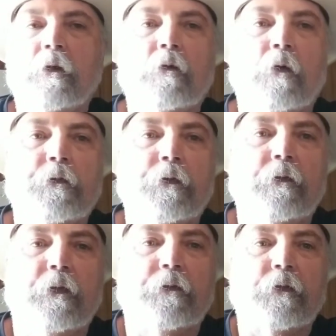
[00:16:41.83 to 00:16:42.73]
Going through
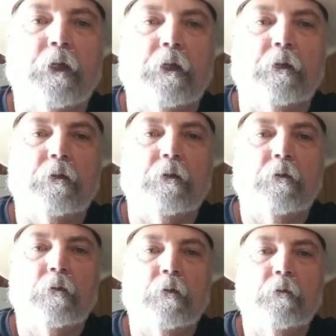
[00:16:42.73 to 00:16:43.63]
this uh,
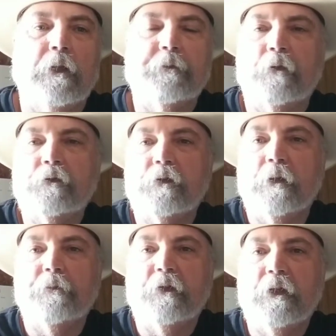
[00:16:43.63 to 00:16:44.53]

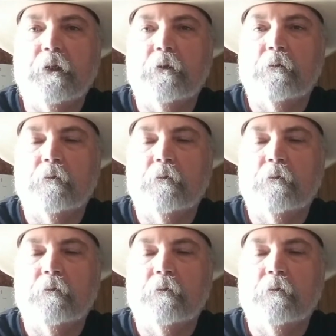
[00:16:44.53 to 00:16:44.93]
lithotripsy